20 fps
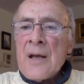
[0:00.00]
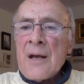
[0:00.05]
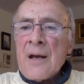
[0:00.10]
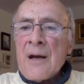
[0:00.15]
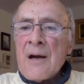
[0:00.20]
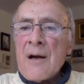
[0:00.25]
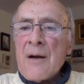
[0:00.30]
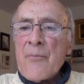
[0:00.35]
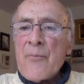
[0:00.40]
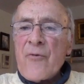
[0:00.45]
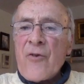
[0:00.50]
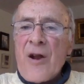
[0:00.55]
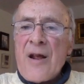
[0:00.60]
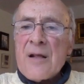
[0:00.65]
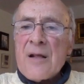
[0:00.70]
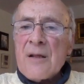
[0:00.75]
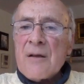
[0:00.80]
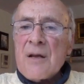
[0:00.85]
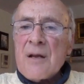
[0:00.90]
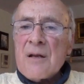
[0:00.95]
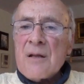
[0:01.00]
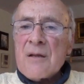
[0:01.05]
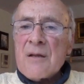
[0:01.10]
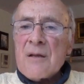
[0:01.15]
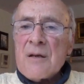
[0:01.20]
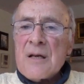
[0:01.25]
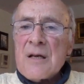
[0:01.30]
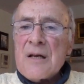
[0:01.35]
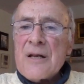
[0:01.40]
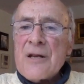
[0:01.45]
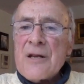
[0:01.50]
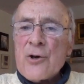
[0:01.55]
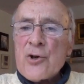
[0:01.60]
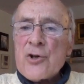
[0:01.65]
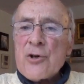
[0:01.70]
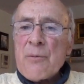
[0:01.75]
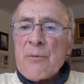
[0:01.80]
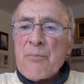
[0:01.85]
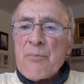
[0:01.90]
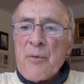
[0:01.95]
Uh, frankly, the
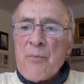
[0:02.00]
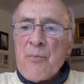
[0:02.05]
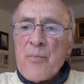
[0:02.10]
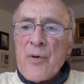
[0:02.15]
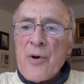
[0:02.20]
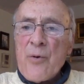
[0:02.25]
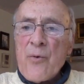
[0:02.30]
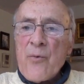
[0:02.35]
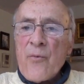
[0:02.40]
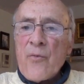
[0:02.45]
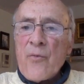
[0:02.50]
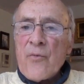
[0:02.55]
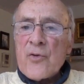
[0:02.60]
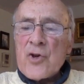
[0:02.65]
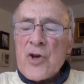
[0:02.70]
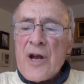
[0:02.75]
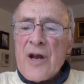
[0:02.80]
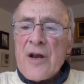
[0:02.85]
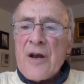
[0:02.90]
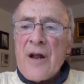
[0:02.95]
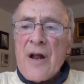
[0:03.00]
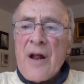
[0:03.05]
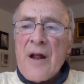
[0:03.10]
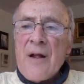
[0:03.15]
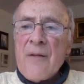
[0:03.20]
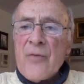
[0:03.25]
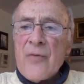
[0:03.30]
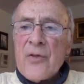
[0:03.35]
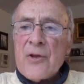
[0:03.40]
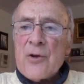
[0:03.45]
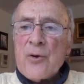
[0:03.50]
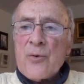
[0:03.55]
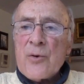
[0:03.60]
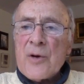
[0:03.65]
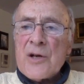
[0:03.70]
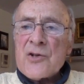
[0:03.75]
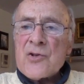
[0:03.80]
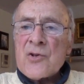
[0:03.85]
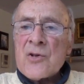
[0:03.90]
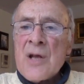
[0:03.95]
leadership of both China and the
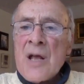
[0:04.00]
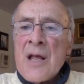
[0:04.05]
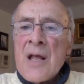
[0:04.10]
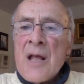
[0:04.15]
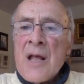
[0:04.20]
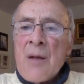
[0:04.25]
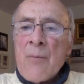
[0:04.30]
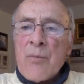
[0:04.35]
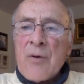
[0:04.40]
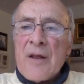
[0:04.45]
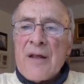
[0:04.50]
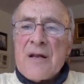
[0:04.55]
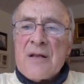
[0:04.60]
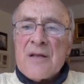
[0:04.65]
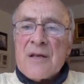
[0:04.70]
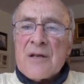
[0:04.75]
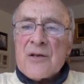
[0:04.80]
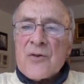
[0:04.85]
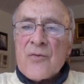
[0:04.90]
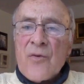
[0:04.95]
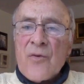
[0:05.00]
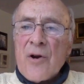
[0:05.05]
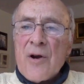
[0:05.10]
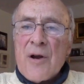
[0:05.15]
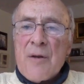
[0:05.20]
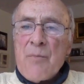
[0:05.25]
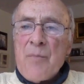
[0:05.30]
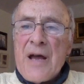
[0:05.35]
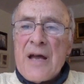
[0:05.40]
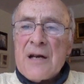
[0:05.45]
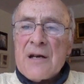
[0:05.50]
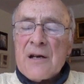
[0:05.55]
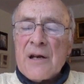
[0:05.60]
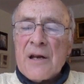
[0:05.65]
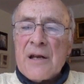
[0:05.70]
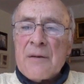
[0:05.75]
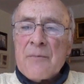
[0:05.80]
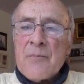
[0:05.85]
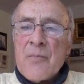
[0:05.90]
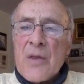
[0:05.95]
US played this very
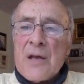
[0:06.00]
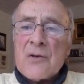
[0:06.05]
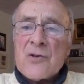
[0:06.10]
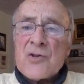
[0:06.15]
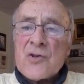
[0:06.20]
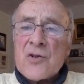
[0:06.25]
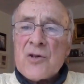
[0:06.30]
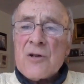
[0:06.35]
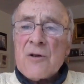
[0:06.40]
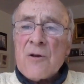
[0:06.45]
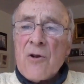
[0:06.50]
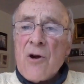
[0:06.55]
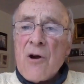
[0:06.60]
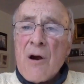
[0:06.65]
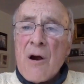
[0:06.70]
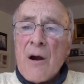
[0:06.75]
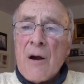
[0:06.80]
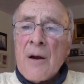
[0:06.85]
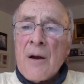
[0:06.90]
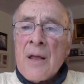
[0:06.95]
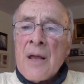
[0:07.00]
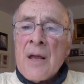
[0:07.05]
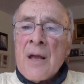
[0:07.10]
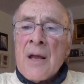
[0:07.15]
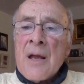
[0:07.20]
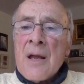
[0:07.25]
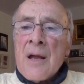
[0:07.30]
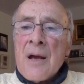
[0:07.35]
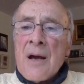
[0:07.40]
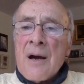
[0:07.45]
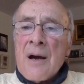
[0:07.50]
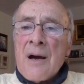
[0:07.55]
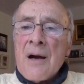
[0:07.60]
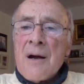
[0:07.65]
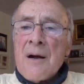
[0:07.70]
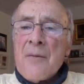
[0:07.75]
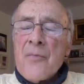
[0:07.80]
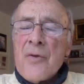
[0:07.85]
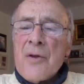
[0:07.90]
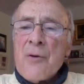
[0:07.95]
badly and still are.
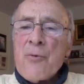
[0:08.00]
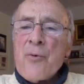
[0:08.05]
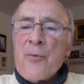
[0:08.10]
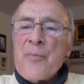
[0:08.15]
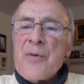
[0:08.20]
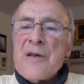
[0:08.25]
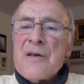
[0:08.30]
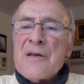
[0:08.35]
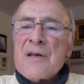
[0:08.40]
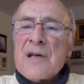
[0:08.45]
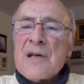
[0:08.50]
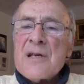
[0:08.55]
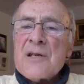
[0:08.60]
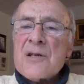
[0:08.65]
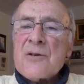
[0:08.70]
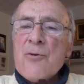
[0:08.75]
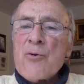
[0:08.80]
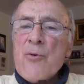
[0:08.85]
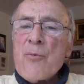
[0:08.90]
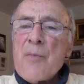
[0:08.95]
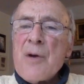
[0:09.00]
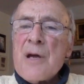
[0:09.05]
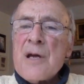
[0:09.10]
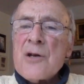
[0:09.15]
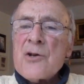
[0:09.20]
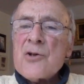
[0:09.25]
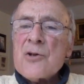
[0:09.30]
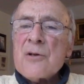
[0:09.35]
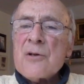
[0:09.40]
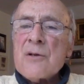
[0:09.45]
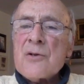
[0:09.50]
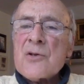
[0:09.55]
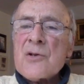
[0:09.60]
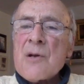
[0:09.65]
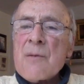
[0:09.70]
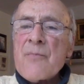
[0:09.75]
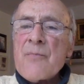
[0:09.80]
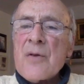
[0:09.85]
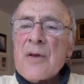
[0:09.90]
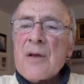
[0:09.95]
Uh, it would be nice to imagine
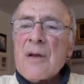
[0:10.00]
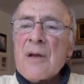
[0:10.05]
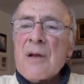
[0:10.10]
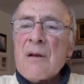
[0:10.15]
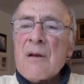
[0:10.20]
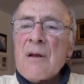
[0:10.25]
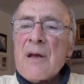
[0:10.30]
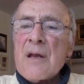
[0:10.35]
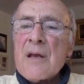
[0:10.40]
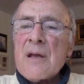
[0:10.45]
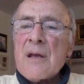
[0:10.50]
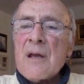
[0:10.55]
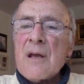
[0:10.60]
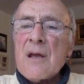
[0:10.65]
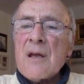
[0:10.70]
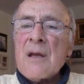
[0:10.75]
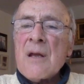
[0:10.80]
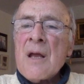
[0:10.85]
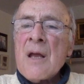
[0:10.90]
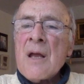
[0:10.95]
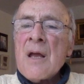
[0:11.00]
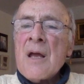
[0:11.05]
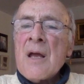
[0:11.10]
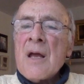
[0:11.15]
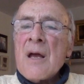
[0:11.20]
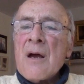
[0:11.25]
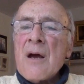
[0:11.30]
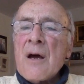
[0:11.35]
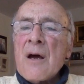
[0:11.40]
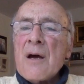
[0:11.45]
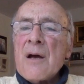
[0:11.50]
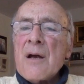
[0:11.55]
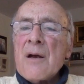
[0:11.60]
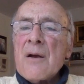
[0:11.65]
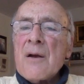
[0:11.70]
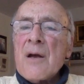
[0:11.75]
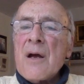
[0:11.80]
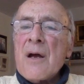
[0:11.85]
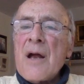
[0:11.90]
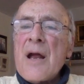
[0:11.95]
something like a uh,
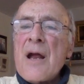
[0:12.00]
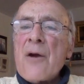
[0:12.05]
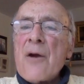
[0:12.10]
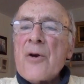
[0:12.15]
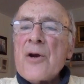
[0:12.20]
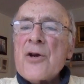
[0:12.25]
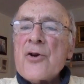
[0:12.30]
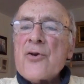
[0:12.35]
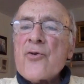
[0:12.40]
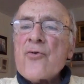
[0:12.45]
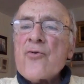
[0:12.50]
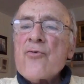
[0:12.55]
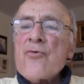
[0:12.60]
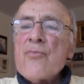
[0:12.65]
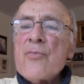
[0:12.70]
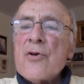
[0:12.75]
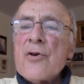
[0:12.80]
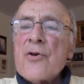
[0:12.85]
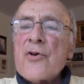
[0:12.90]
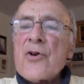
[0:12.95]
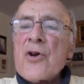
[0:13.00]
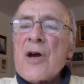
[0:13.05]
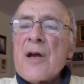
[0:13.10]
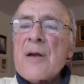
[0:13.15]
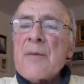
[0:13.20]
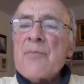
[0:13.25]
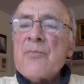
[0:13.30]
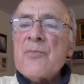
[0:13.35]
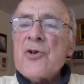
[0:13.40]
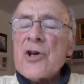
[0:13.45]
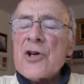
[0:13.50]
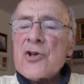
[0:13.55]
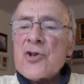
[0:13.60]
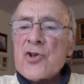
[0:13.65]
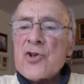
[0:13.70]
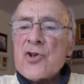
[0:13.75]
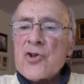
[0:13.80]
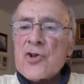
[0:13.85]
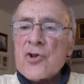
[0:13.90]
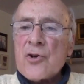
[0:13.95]
a Harry Truman type
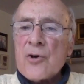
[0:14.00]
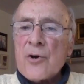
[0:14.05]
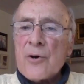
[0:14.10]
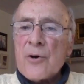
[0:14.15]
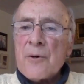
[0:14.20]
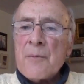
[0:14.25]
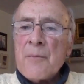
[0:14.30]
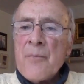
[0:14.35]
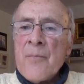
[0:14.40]
gesture